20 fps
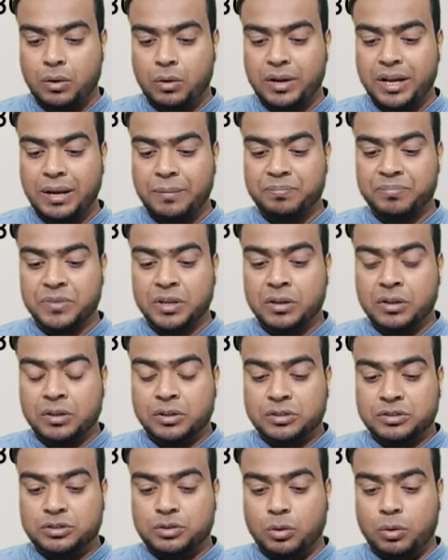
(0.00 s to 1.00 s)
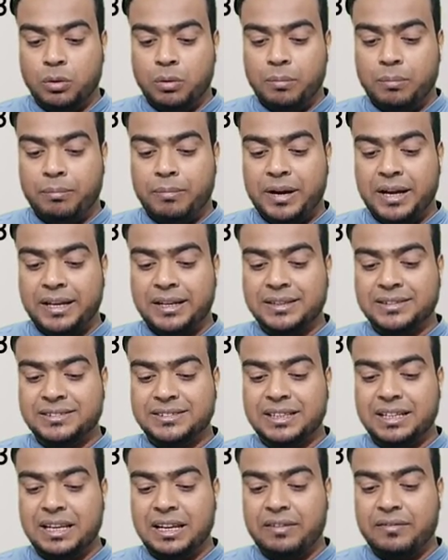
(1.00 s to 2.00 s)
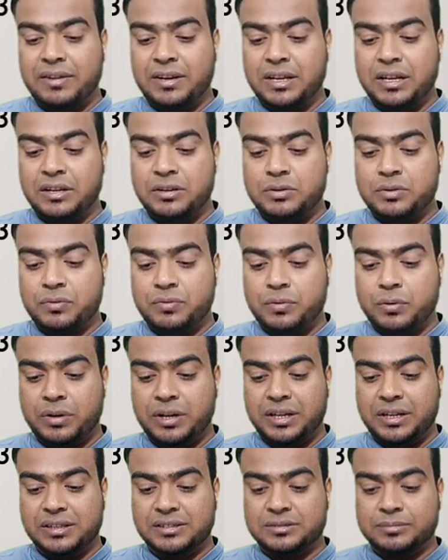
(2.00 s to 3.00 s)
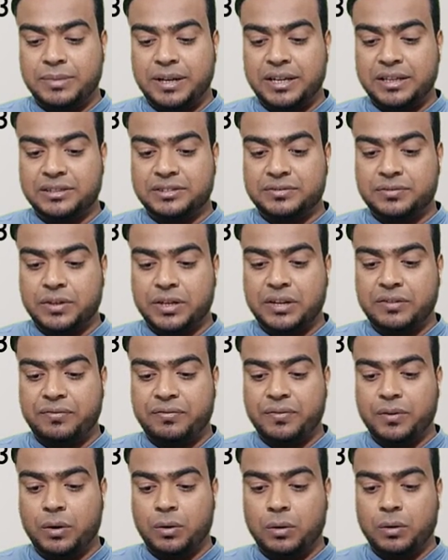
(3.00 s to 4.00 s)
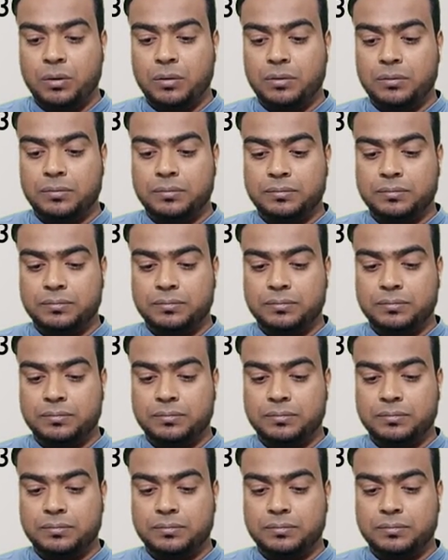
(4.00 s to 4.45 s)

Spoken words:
Okay, so minus 11 into 4, it is minus 44.